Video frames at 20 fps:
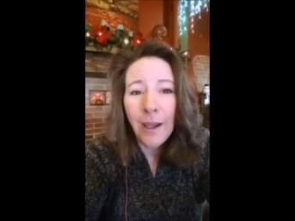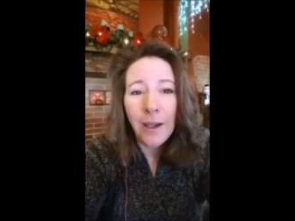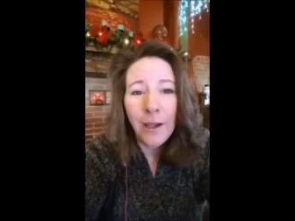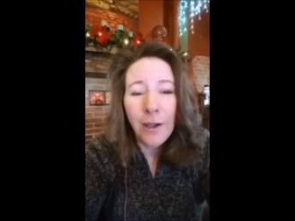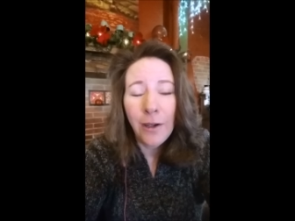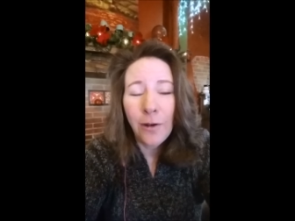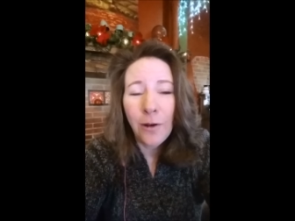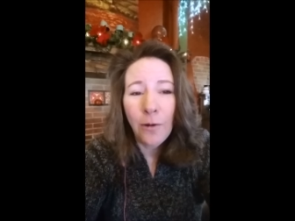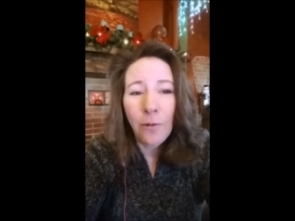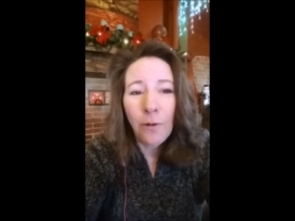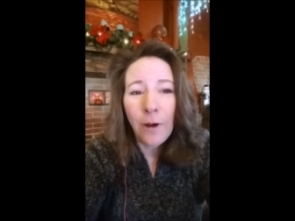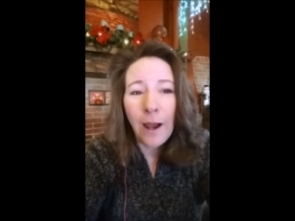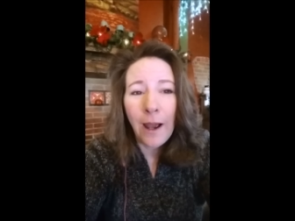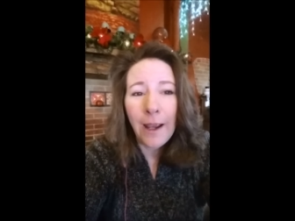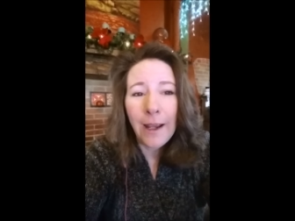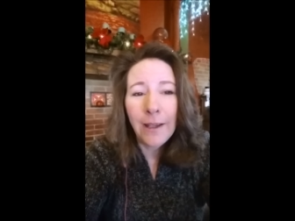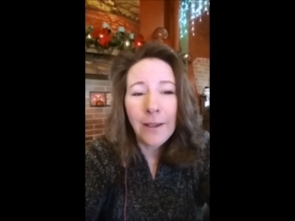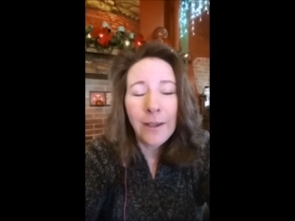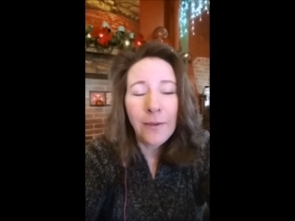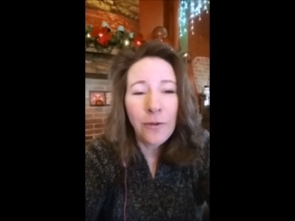You know,
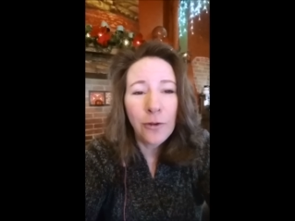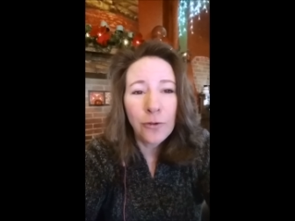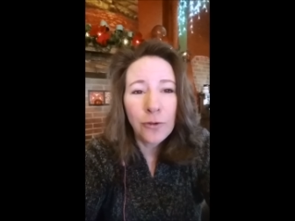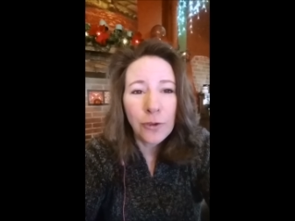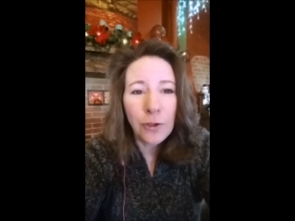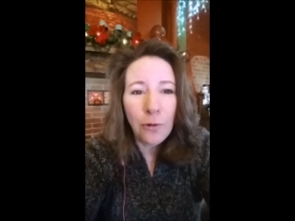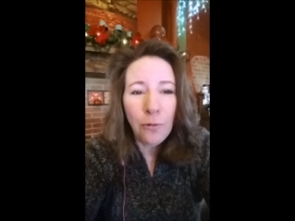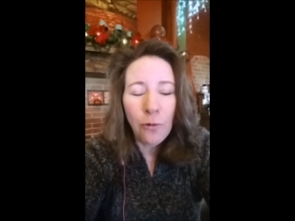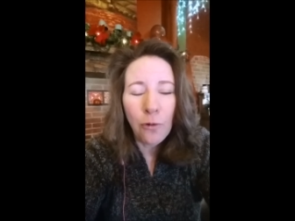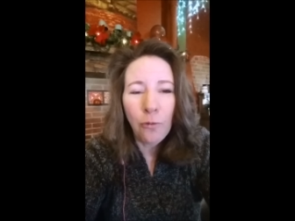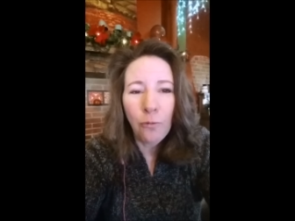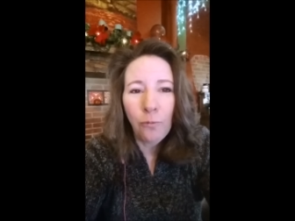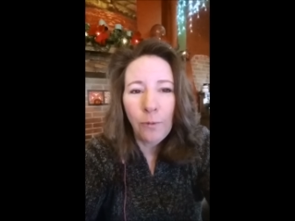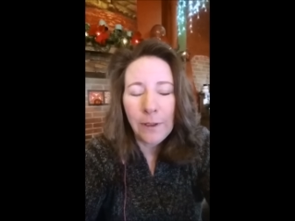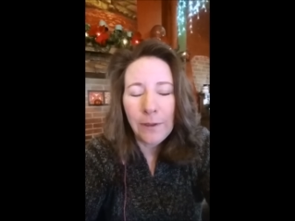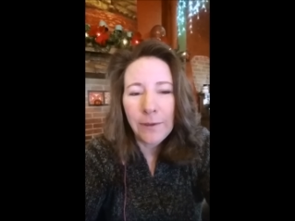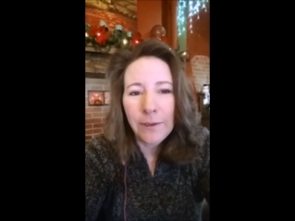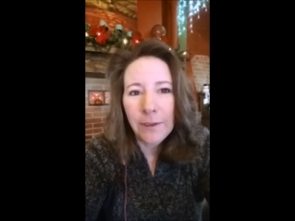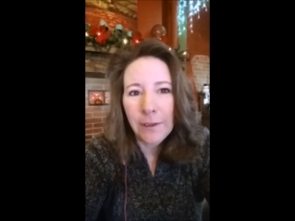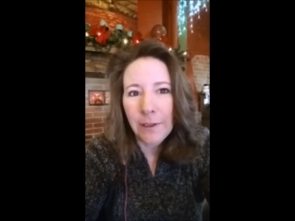it, there's no
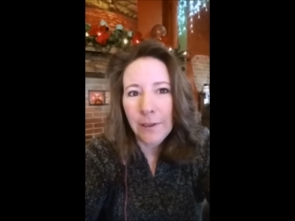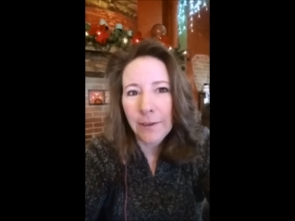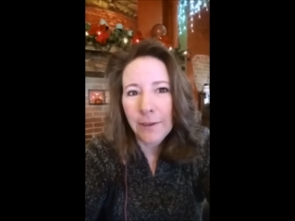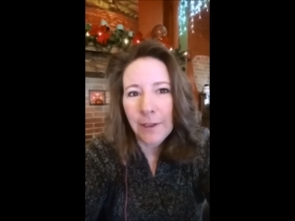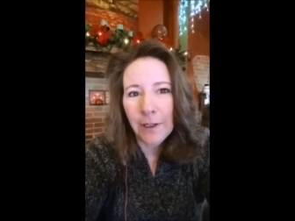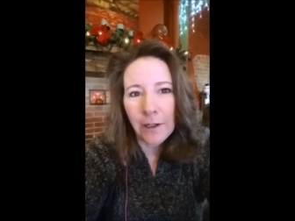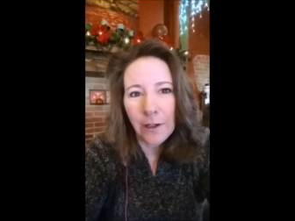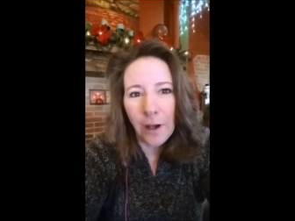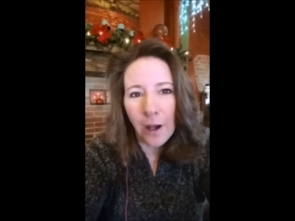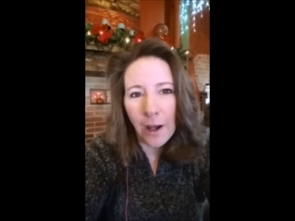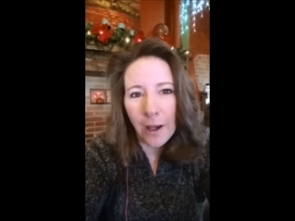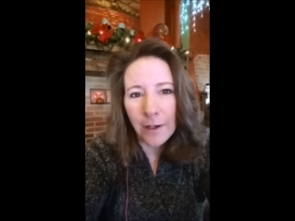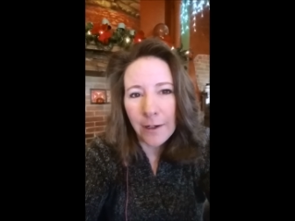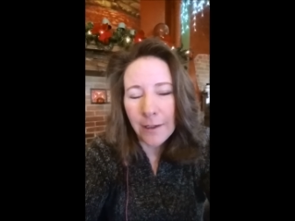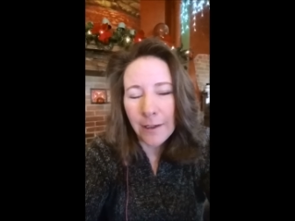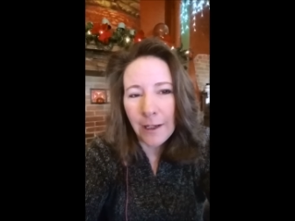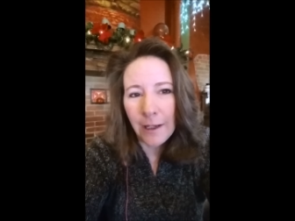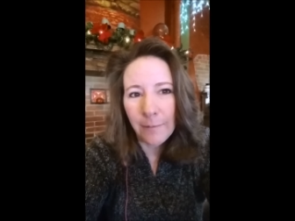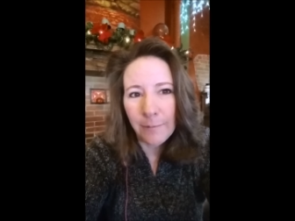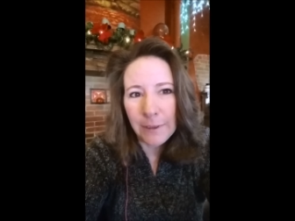coincidence that God
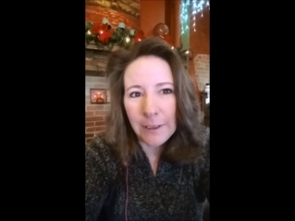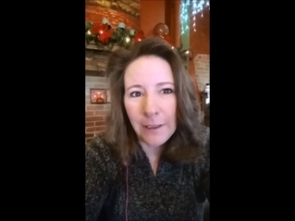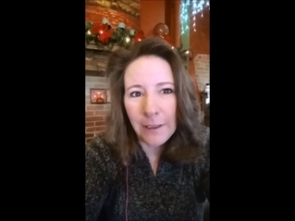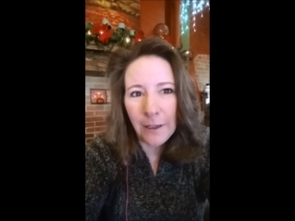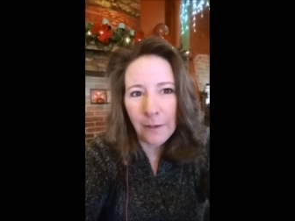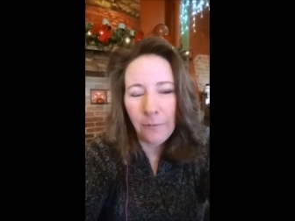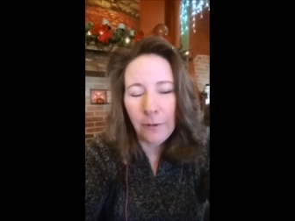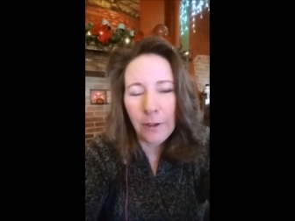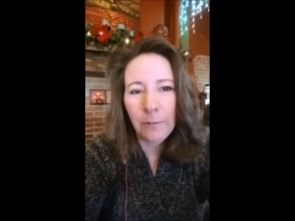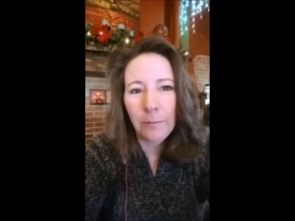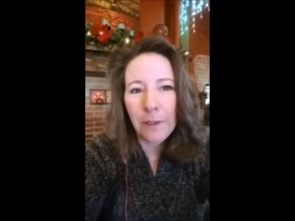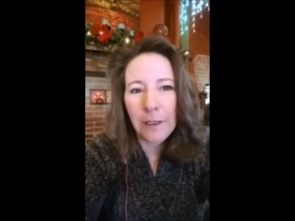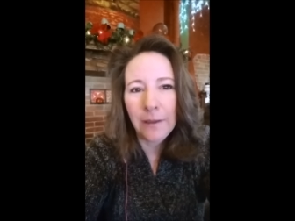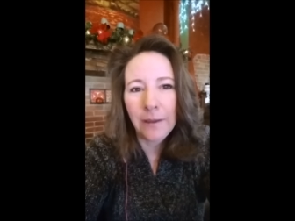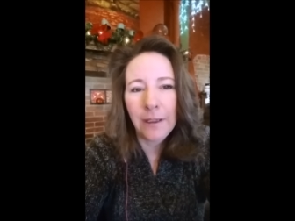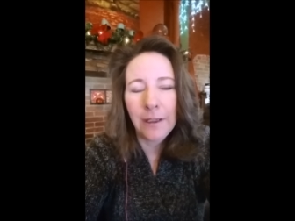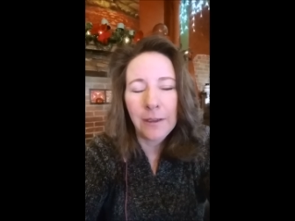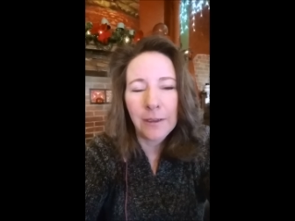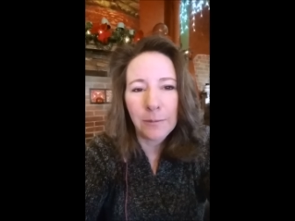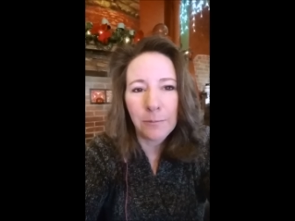keeps giving me
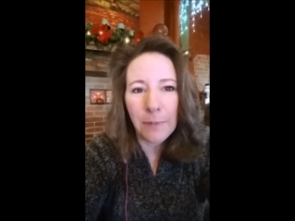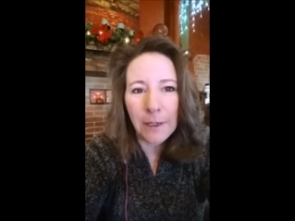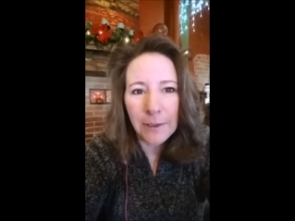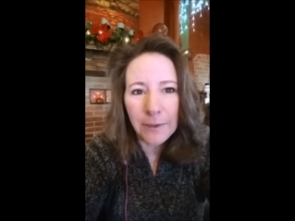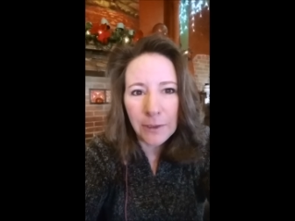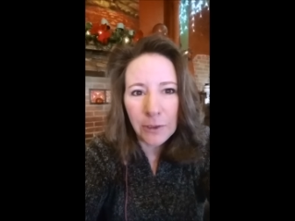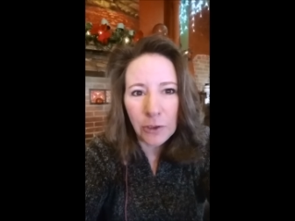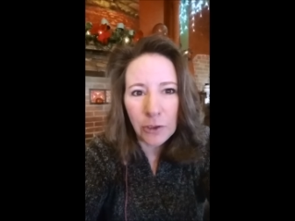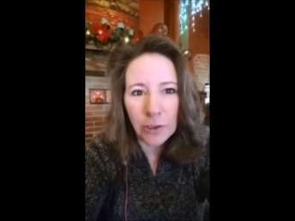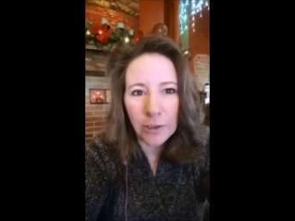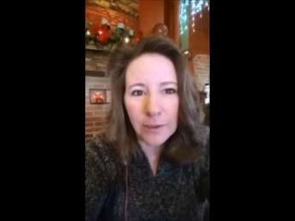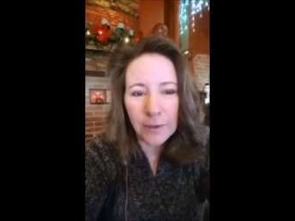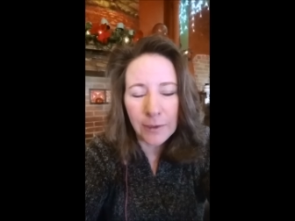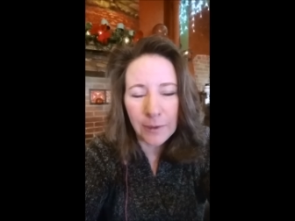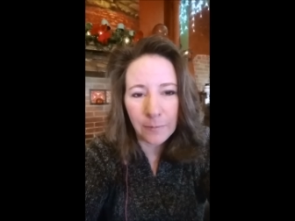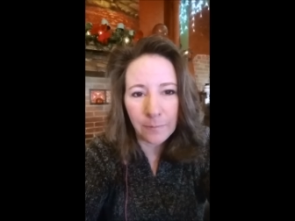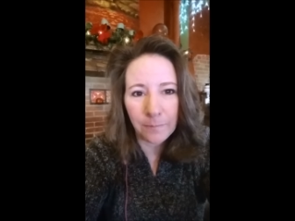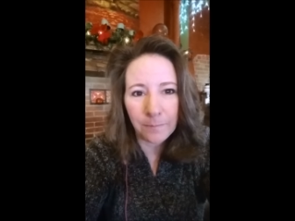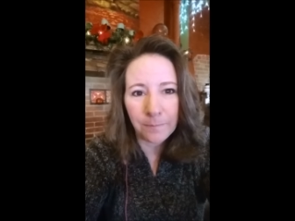these messages